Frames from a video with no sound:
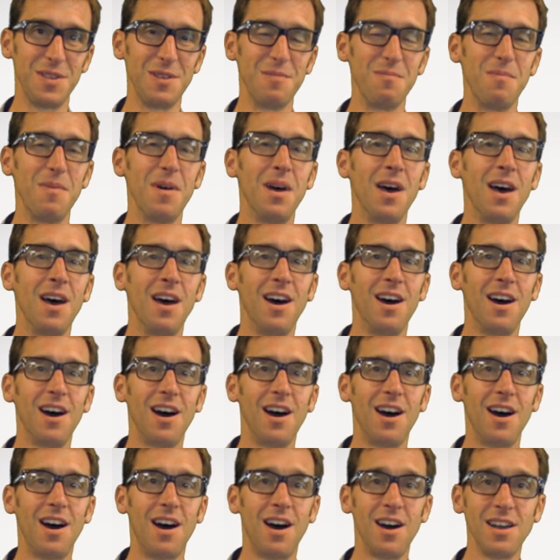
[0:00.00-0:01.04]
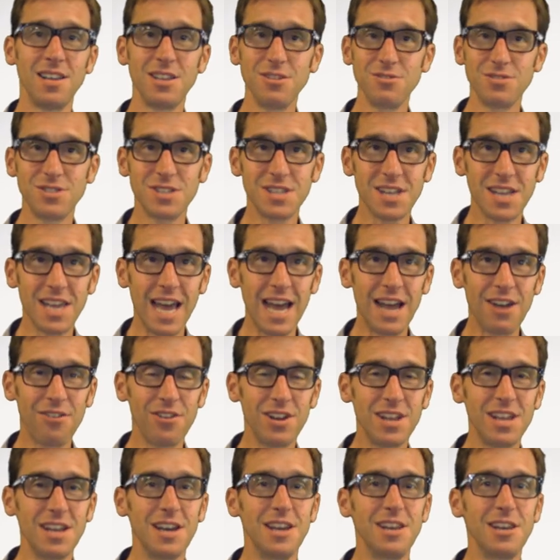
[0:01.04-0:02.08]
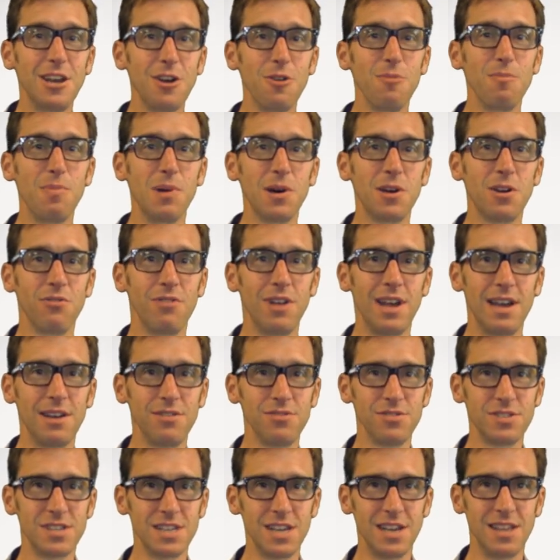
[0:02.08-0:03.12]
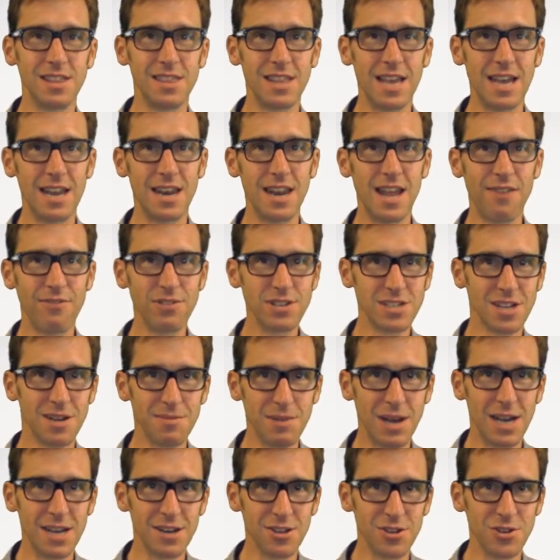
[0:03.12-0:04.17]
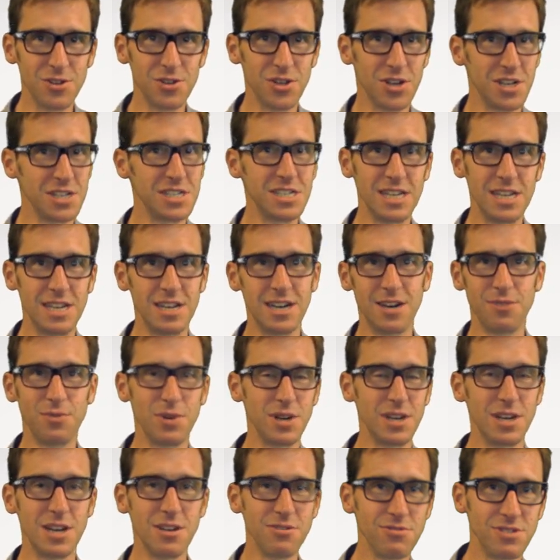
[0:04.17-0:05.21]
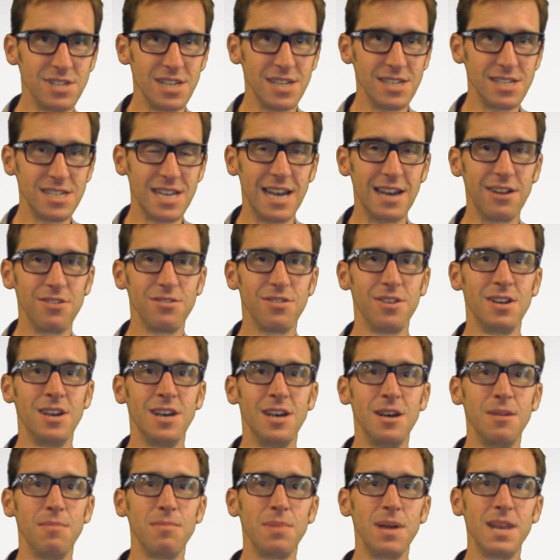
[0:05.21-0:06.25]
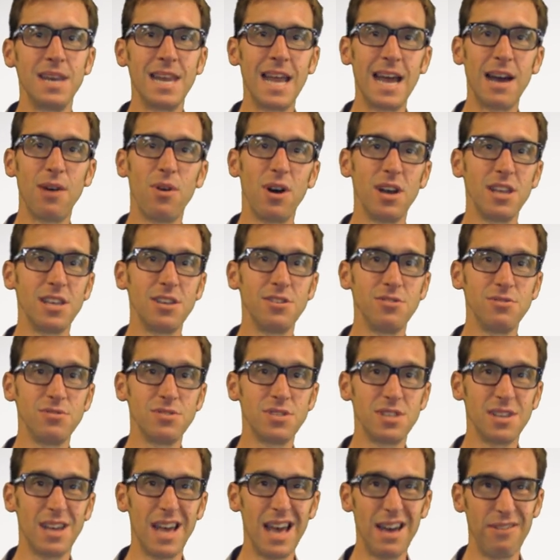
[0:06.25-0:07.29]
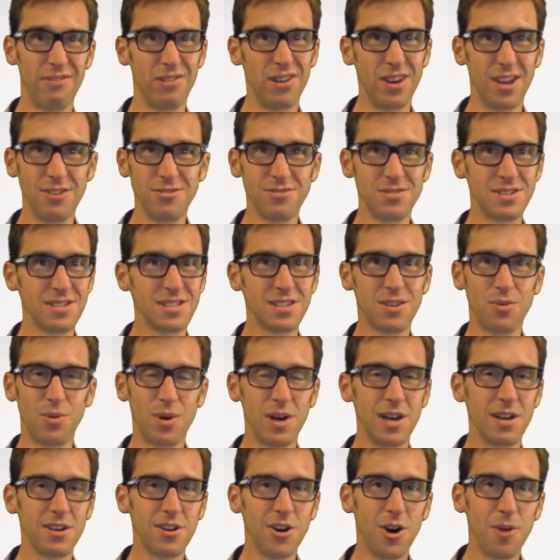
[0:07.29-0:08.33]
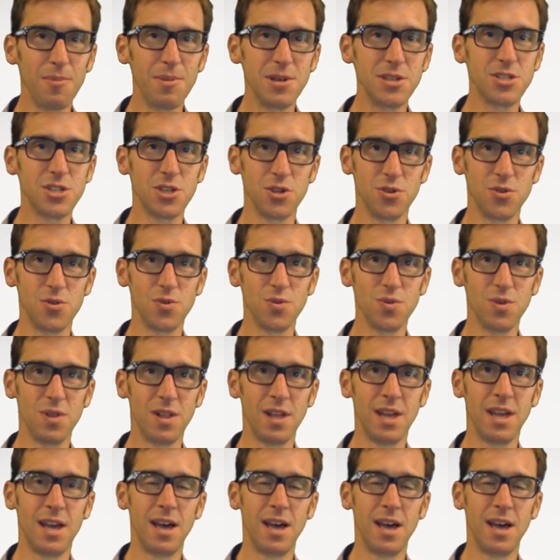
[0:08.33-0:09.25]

them. I used to carry a notebook around, and then every time I had a good idea I would note it down, but now I use Evernote. It's quite a common tool.